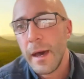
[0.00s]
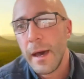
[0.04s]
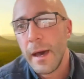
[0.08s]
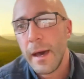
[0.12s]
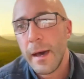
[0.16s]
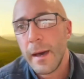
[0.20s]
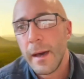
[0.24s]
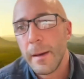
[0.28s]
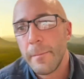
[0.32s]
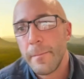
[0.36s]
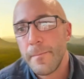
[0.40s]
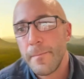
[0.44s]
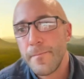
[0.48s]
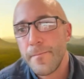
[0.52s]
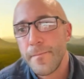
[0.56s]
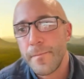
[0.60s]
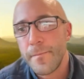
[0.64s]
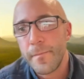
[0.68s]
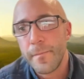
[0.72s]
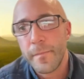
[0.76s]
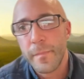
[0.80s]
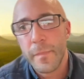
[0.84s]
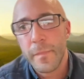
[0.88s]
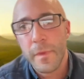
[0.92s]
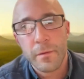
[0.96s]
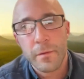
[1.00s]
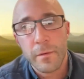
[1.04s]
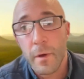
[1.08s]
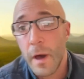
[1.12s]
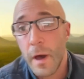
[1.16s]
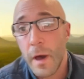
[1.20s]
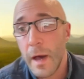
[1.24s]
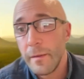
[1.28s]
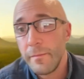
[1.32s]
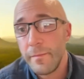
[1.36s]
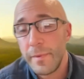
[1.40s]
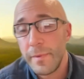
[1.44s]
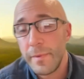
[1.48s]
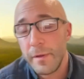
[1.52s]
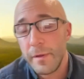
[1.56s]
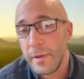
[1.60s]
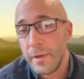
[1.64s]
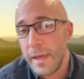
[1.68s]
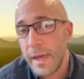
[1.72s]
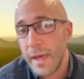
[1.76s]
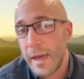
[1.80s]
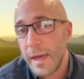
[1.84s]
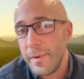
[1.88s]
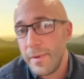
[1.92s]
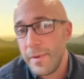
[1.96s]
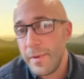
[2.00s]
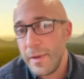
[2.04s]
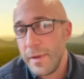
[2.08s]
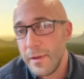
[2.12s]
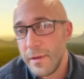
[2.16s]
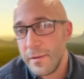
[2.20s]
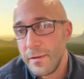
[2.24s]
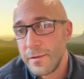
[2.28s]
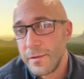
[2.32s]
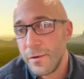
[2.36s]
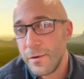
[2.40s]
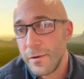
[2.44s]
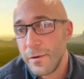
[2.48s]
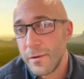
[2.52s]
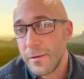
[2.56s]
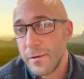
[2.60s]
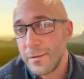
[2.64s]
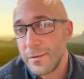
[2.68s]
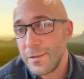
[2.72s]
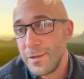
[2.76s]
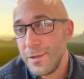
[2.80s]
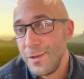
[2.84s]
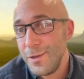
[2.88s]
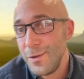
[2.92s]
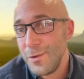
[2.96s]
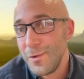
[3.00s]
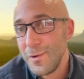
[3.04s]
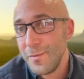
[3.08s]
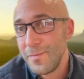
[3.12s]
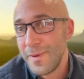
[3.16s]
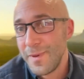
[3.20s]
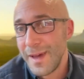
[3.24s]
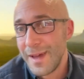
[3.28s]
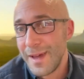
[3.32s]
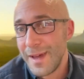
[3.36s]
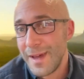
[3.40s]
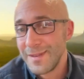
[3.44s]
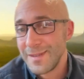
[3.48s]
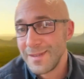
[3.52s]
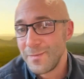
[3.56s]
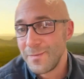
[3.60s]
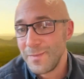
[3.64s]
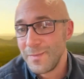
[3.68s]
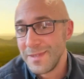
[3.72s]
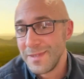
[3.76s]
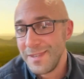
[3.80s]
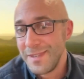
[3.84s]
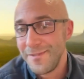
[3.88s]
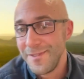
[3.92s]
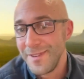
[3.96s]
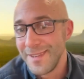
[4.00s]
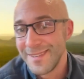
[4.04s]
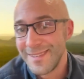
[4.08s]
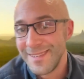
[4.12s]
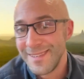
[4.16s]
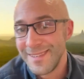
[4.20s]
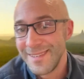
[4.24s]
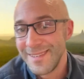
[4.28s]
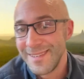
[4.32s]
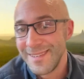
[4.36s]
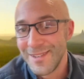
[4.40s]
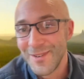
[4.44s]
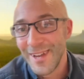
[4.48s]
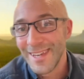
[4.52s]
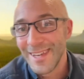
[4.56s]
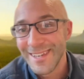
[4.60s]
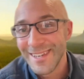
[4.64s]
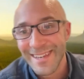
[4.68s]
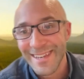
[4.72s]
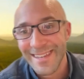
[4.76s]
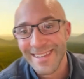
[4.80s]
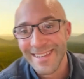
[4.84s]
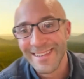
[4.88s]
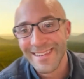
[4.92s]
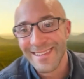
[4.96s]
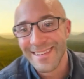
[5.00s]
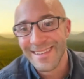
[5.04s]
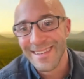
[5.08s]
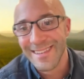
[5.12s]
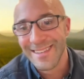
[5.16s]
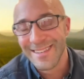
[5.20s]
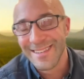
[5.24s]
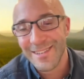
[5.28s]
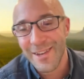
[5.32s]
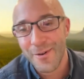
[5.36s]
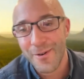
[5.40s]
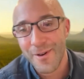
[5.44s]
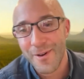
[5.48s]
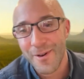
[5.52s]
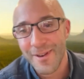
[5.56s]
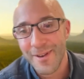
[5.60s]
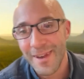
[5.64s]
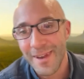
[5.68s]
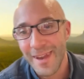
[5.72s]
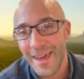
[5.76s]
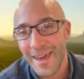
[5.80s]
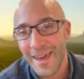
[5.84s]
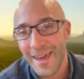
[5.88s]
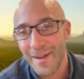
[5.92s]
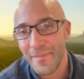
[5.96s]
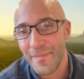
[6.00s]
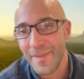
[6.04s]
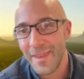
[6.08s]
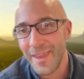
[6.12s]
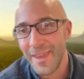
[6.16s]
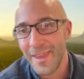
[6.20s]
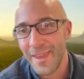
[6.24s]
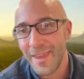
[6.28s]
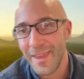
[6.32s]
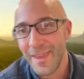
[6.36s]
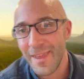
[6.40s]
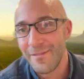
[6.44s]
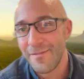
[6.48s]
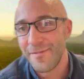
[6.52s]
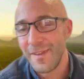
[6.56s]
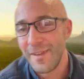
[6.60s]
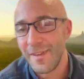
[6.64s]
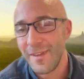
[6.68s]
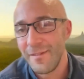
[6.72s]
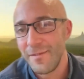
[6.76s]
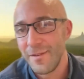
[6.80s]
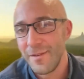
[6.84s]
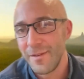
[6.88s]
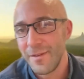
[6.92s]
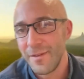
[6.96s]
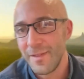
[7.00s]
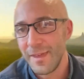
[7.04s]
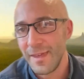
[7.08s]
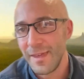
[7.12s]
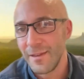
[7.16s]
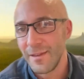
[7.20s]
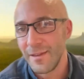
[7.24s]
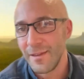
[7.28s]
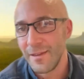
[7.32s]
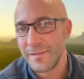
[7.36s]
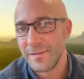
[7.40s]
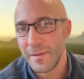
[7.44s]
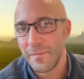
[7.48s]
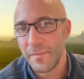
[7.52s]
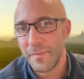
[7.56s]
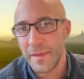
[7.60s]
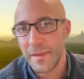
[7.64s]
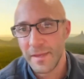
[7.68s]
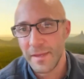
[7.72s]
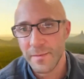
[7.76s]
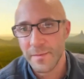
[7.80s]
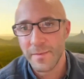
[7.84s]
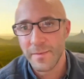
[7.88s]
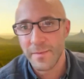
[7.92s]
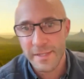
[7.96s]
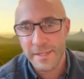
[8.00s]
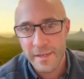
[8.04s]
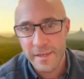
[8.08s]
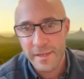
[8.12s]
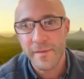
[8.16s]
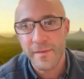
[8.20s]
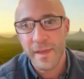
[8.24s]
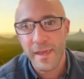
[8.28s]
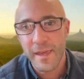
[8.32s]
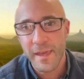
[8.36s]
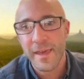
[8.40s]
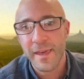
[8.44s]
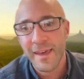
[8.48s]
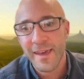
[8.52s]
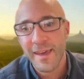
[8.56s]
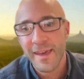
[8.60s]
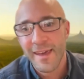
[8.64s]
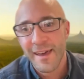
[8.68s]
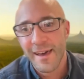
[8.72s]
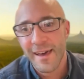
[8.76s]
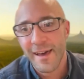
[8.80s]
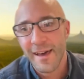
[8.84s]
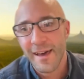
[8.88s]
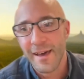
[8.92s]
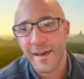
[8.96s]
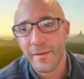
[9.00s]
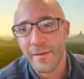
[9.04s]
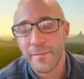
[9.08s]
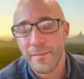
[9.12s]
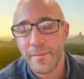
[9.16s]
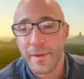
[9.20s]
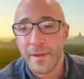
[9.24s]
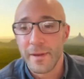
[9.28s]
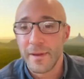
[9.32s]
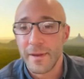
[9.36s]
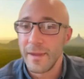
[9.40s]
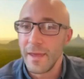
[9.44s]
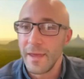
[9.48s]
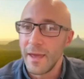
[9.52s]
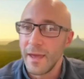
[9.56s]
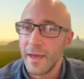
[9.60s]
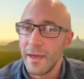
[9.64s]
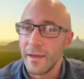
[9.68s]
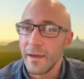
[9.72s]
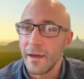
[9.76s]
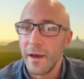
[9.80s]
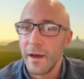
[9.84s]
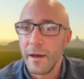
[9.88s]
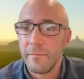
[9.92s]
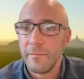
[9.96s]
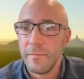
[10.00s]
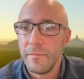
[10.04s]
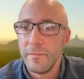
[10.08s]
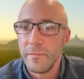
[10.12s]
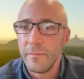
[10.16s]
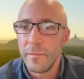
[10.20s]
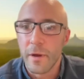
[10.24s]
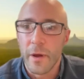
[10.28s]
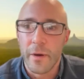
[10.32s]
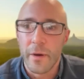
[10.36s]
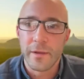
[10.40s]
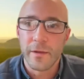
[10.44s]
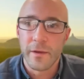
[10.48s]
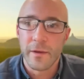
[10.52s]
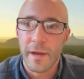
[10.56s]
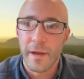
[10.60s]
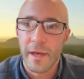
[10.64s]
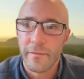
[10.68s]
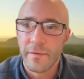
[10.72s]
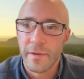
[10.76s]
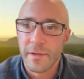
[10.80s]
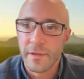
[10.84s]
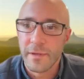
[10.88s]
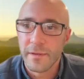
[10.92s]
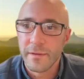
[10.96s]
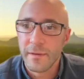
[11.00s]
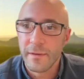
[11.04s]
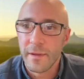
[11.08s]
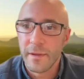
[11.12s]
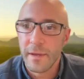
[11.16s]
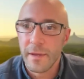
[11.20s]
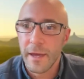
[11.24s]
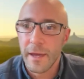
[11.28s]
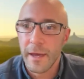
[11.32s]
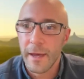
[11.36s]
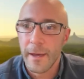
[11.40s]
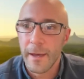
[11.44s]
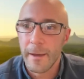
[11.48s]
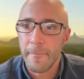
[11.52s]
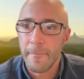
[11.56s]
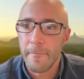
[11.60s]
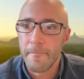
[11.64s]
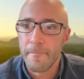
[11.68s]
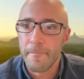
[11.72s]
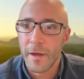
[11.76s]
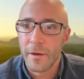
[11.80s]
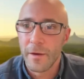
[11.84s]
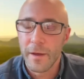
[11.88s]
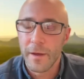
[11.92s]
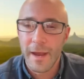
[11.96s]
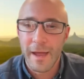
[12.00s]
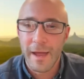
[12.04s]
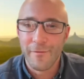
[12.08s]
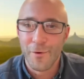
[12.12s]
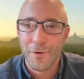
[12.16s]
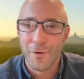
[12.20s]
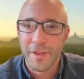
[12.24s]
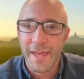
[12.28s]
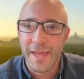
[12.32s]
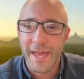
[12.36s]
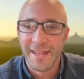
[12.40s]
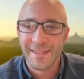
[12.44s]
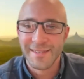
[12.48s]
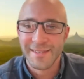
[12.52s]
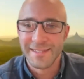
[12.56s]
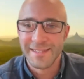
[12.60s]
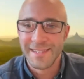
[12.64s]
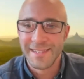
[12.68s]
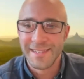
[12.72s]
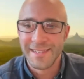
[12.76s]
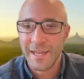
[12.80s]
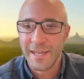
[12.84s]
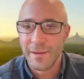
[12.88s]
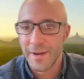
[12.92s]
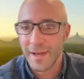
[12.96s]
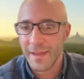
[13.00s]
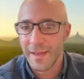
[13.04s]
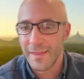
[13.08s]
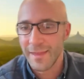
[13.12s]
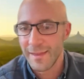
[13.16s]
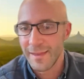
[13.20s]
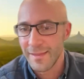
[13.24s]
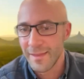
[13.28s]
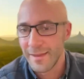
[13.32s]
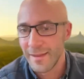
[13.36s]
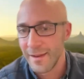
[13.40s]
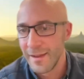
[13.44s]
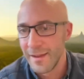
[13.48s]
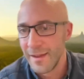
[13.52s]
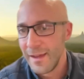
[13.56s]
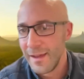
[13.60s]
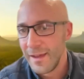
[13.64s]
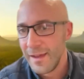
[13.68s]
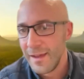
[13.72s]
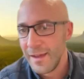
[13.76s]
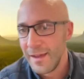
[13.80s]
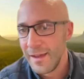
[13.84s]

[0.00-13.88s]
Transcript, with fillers: um, although I'd be really happy to talk to you about specific situations and so on um, if if you're thinking of something specific. Uh, but yeah, I you know I don't have a um, I don't have all the answers here, but I think that